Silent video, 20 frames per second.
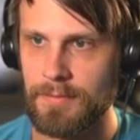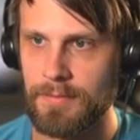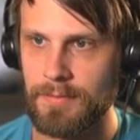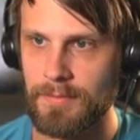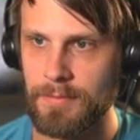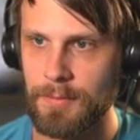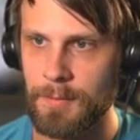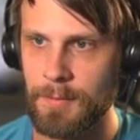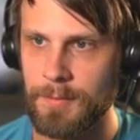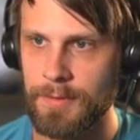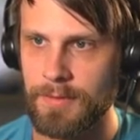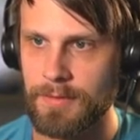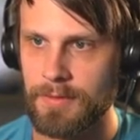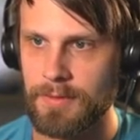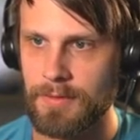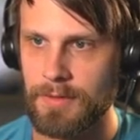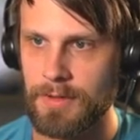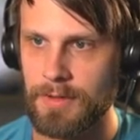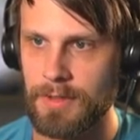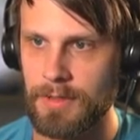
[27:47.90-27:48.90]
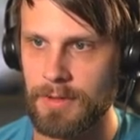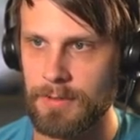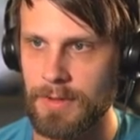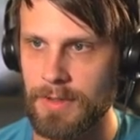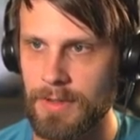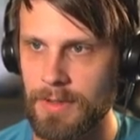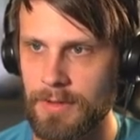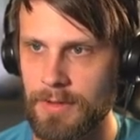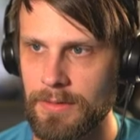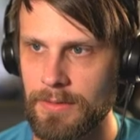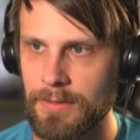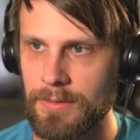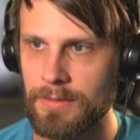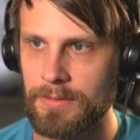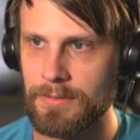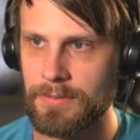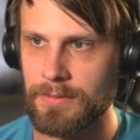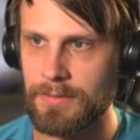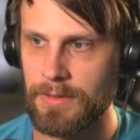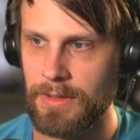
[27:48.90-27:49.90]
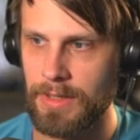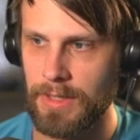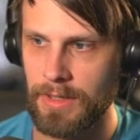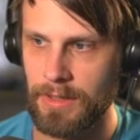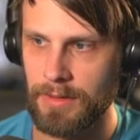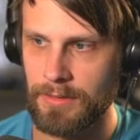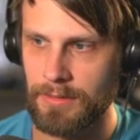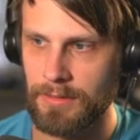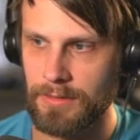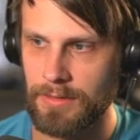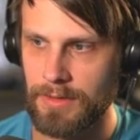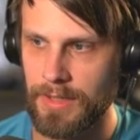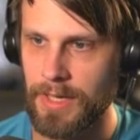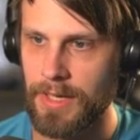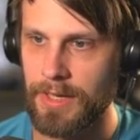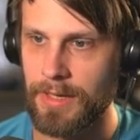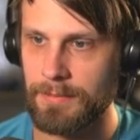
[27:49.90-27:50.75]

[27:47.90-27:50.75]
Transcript: Oops. There we go. And yeah,